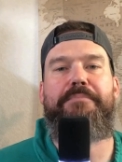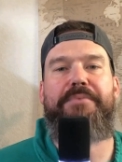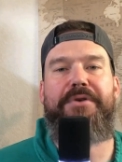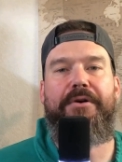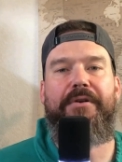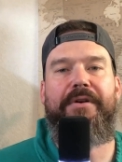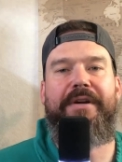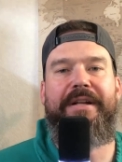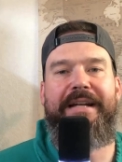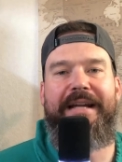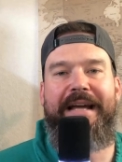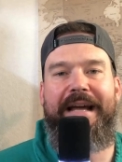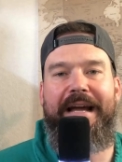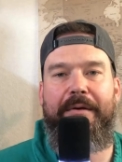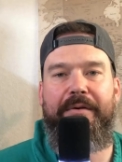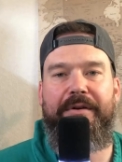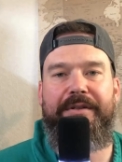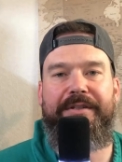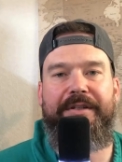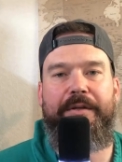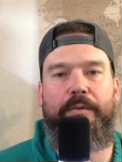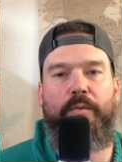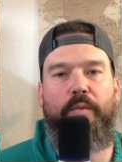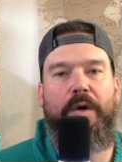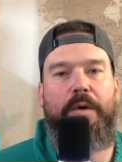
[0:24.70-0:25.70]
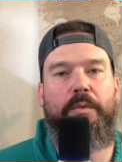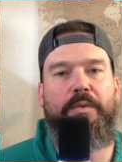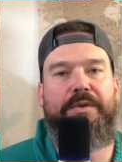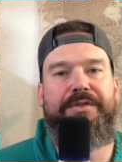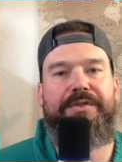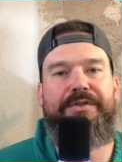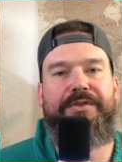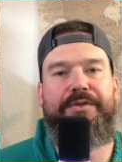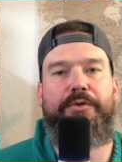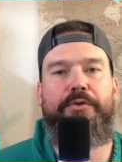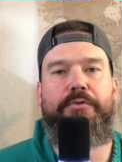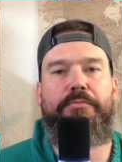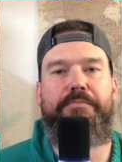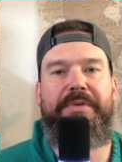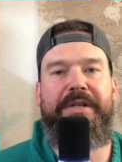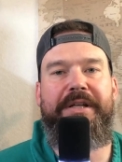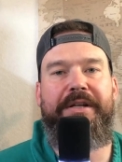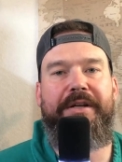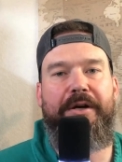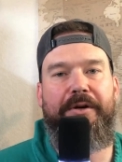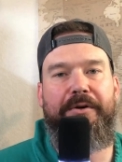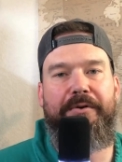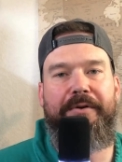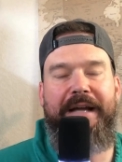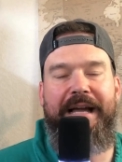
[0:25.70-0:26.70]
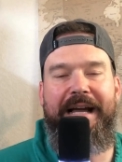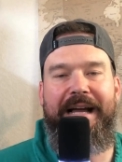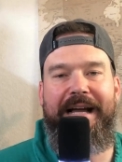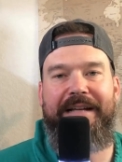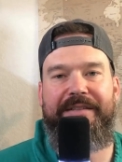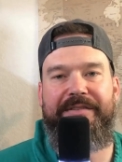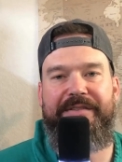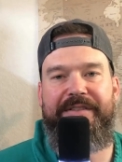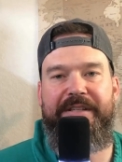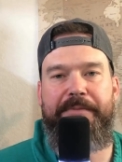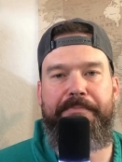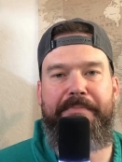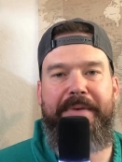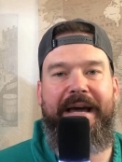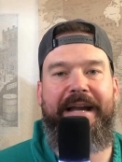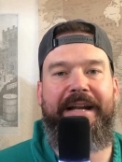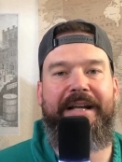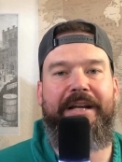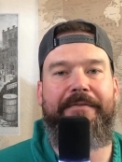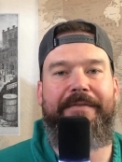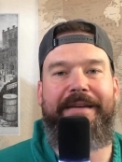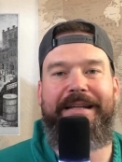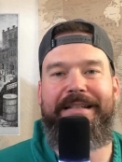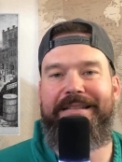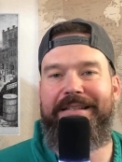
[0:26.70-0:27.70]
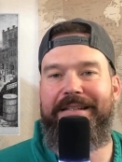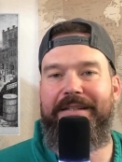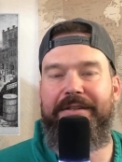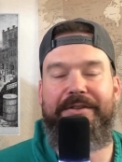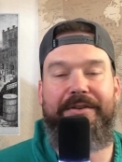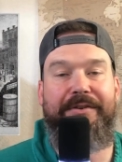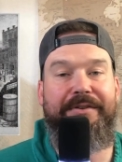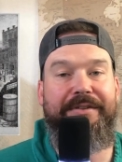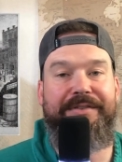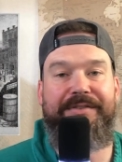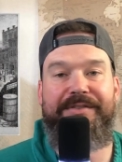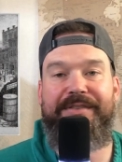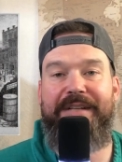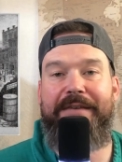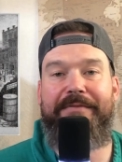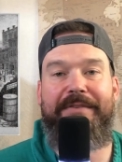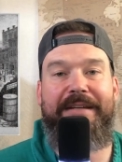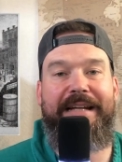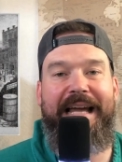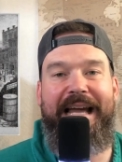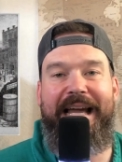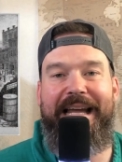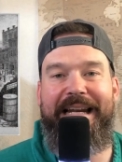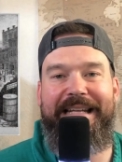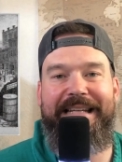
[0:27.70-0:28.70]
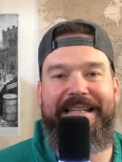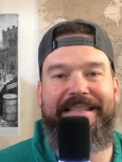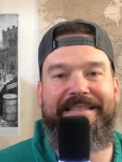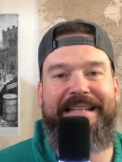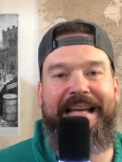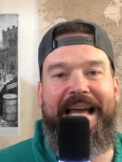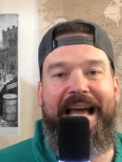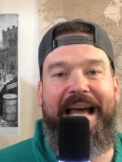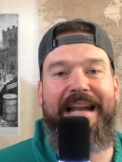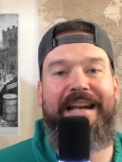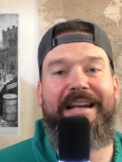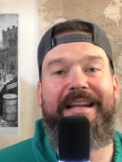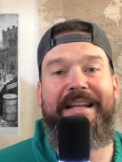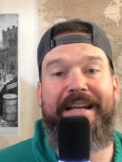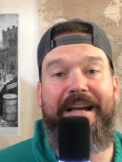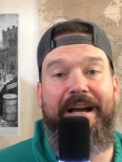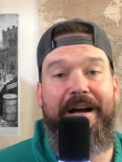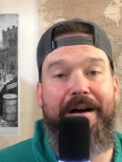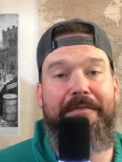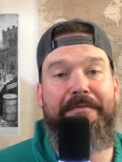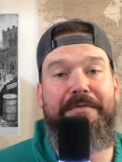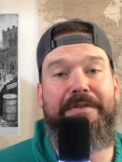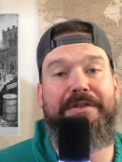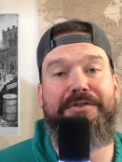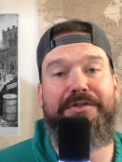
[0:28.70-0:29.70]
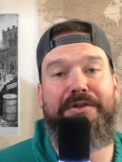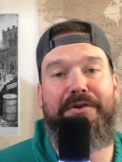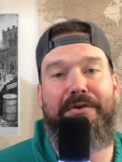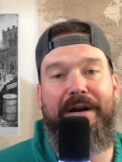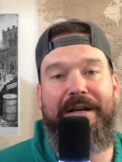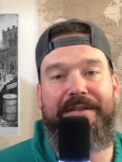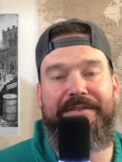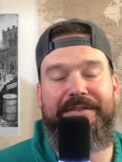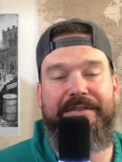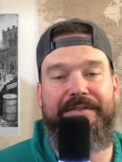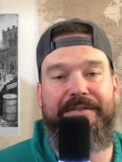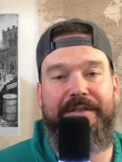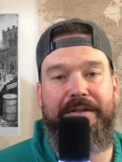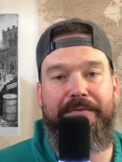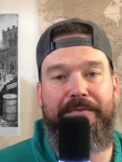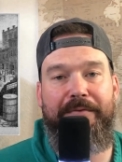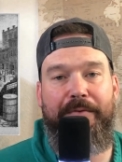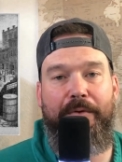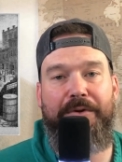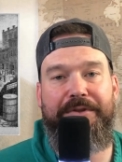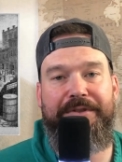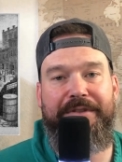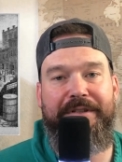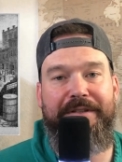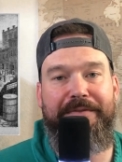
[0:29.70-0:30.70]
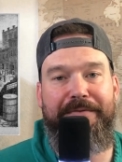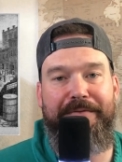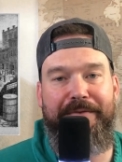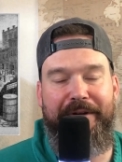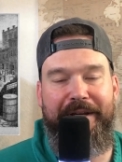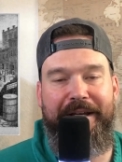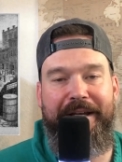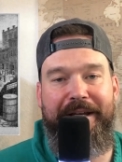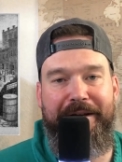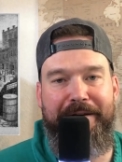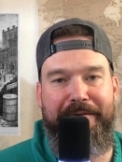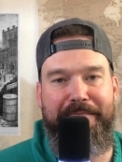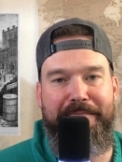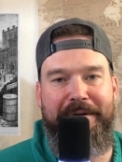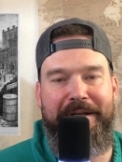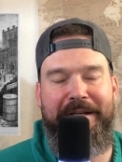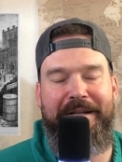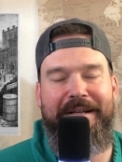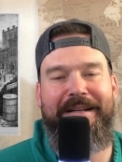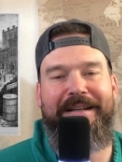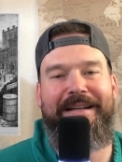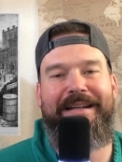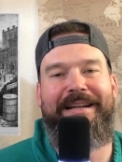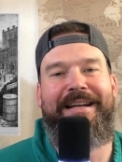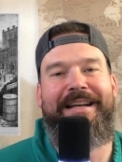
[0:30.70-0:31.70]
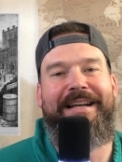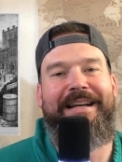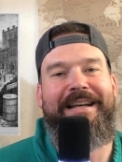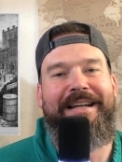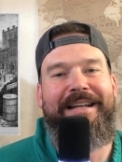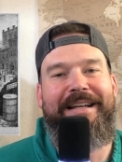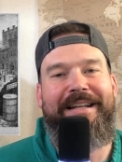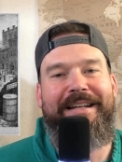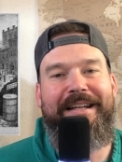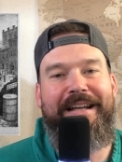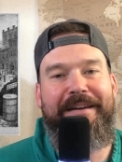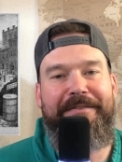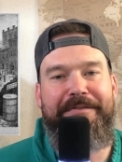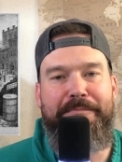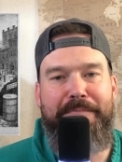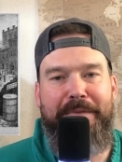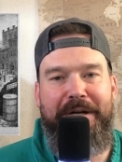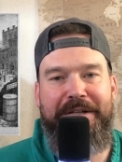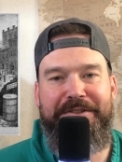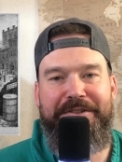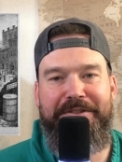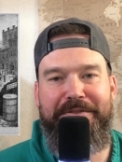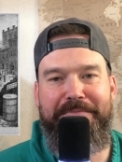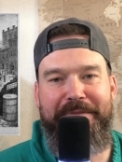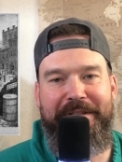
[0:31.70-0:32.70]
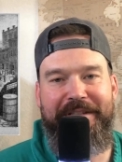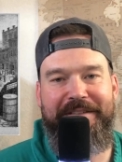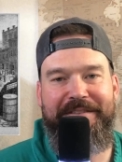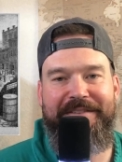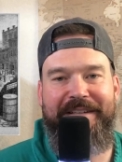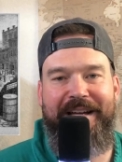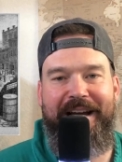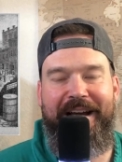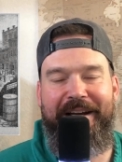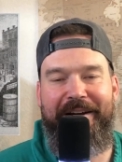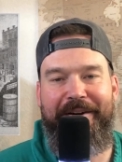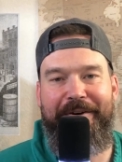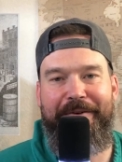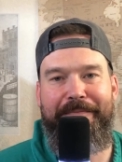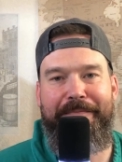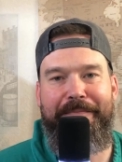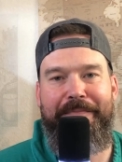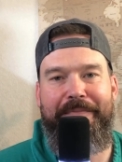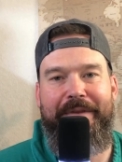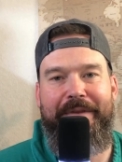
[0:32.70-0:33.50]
Buren inherited what would soon be known as the Panic of 1837, and his handling of this crisis, unfortunately for him, left much to be desired.